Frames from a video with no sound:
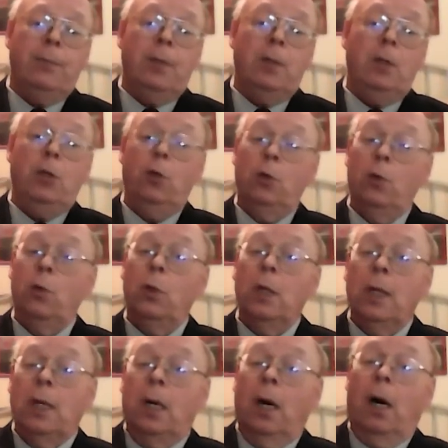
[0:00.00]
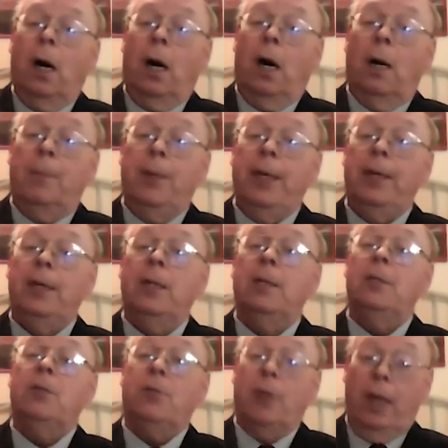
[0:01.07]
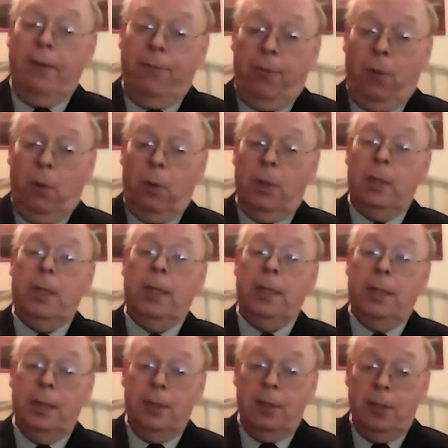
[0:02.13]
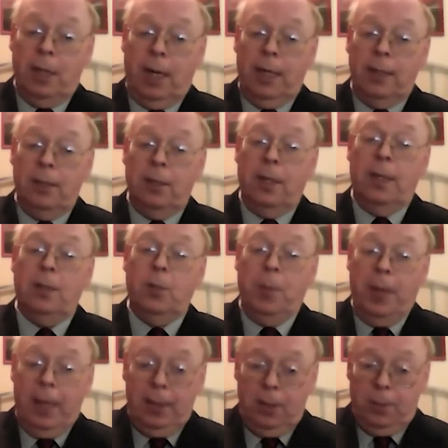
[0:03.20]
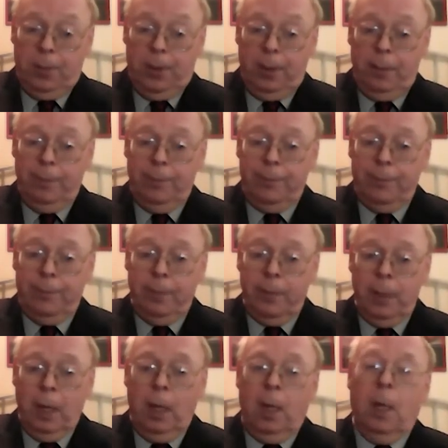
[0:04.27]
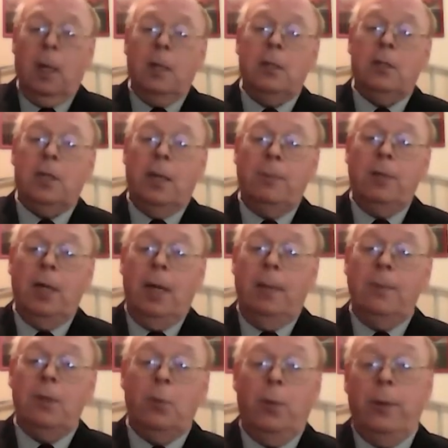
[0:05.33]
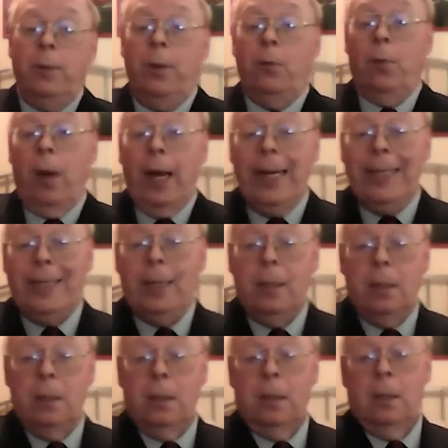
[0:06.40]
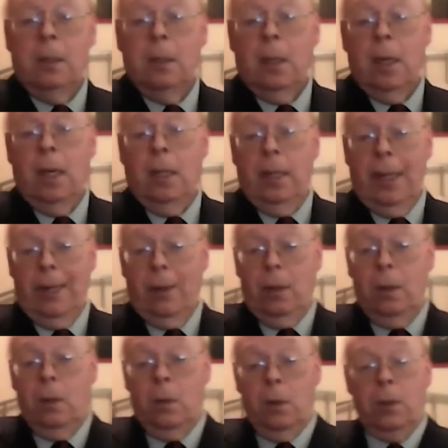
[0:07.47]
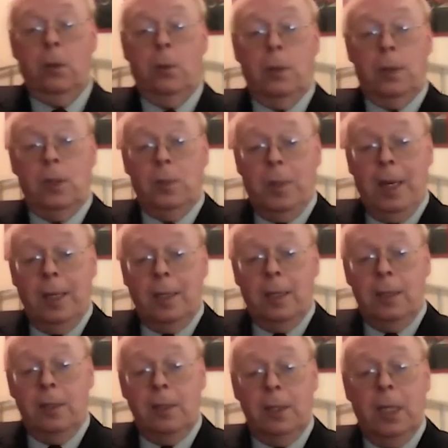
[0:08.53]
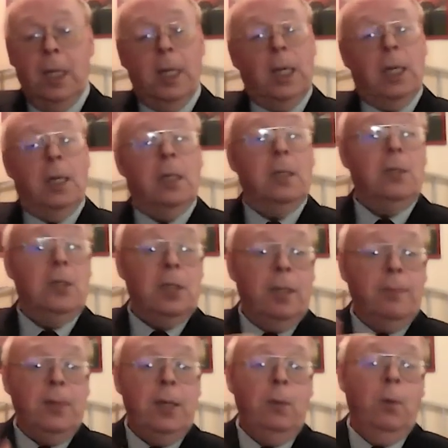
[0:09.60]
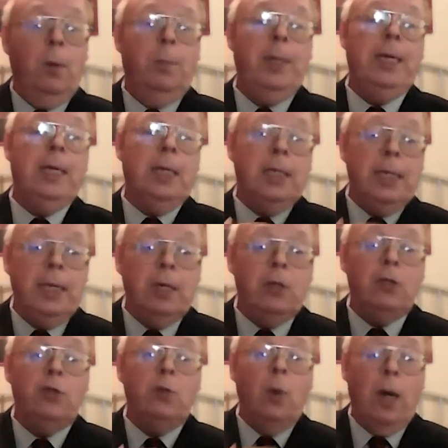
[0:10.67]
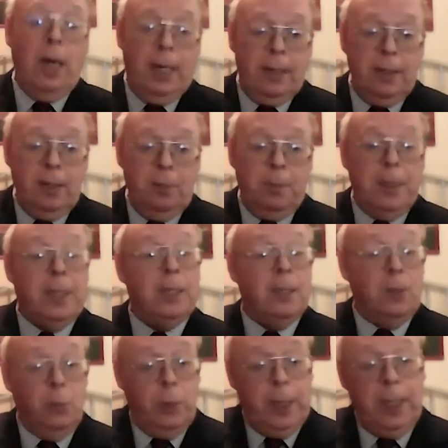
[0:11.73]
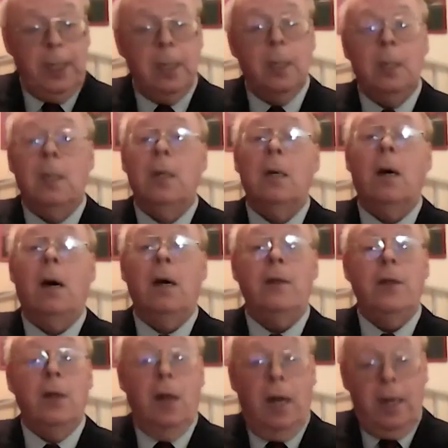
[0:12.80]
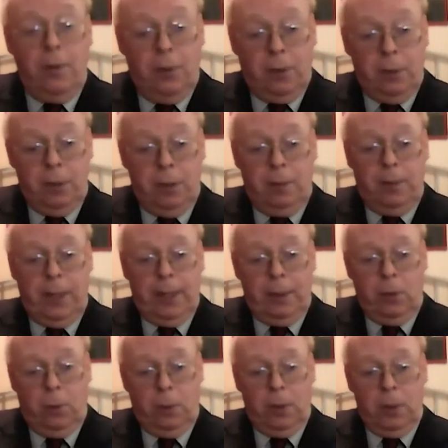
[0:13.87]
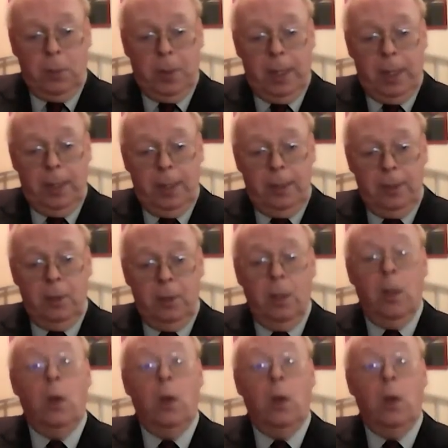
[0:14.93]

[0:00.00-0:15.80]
you are being straightforward and concise as possible. Sometimes when we write a letter or correspondence, something will be clear to us because we are the authors of that correspondence.